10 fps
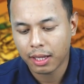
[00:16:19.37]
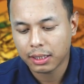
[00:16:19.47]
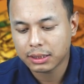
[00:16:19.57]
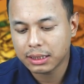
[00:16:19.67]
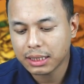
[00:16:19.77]

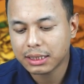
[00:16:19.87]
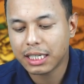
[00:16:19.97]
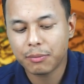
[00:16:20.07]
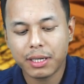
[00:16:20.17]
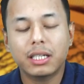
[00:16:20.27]
this
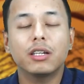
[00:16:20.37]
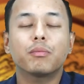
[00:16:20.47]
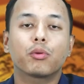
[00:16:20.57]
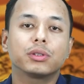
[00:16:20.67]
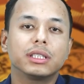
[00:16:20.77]
sedimentary
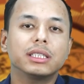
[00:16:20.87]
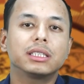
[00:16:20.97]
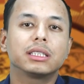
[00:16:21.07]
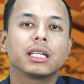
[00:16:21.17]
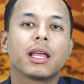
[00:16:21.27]
process
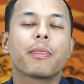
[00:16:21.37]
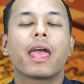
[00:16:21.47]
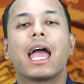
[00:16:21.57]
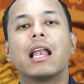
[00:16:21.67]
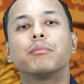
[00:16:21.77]

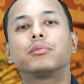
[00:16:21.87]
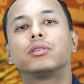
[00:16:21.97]
help